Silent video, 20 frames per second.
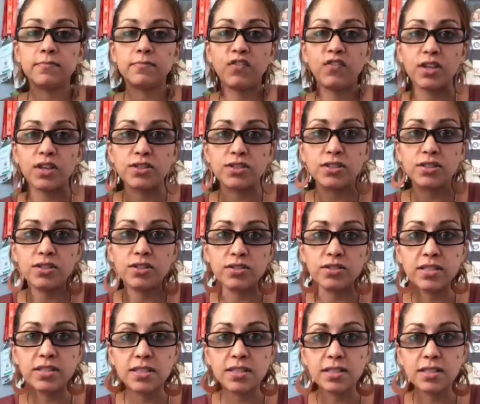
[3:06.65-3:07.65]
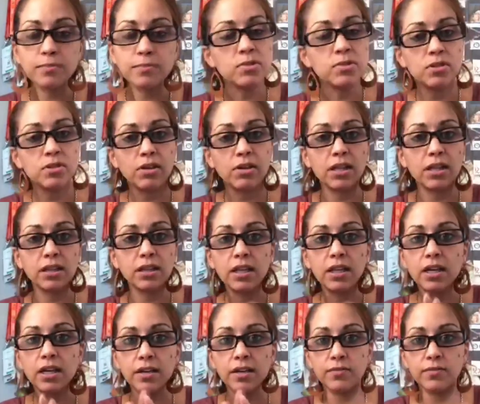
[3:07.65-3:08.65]
flushes your system. So I
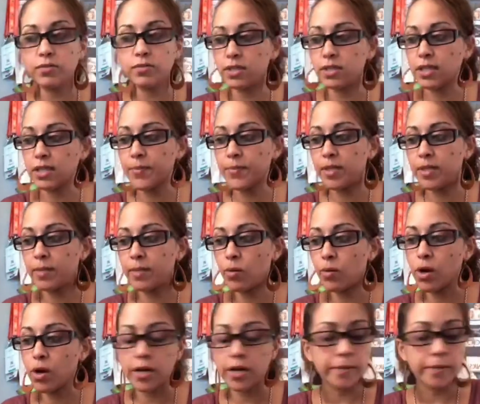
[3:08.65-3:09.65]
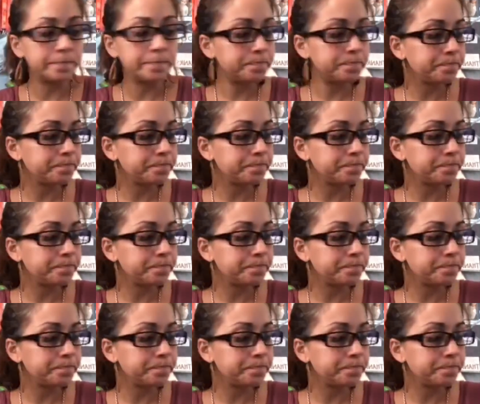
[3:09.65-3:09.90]
love using lemon in my water.